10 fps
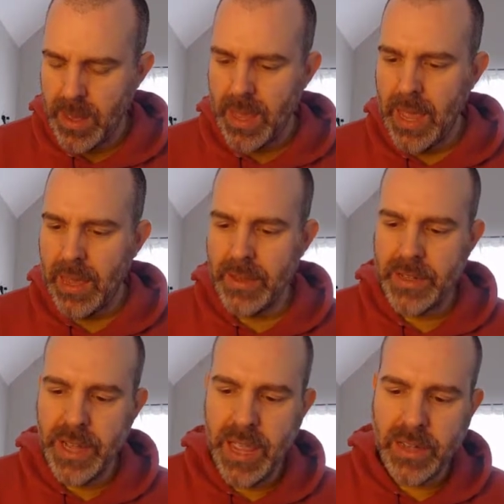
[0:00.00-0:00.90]
And the
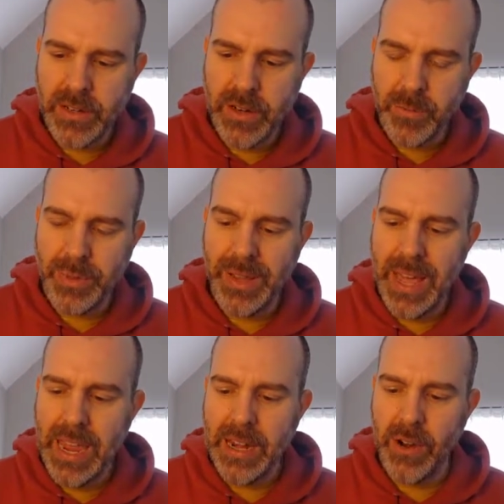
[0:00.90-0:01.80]
tangent
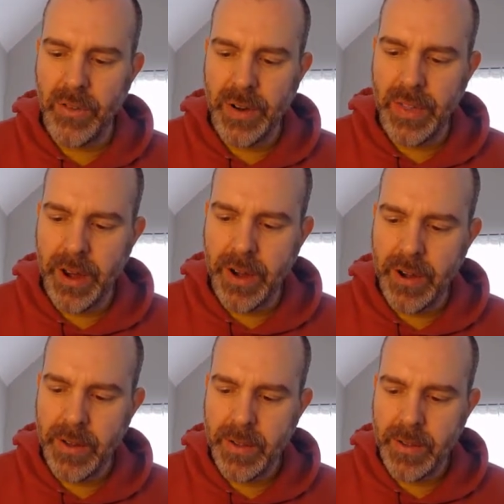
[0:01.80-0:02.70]
plane over
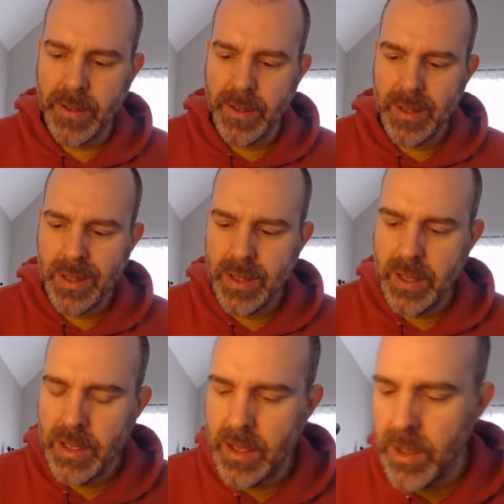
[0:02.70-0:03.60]
there,
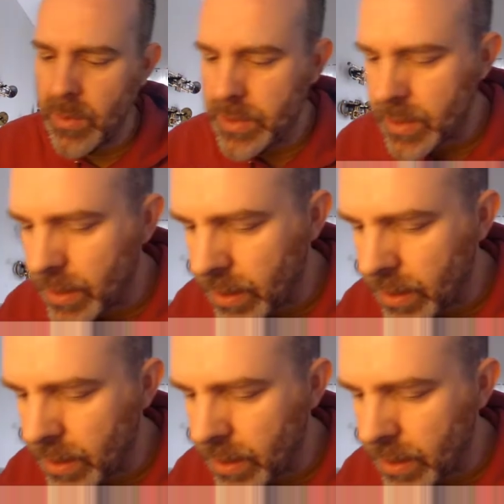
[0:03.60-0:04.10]
what's a good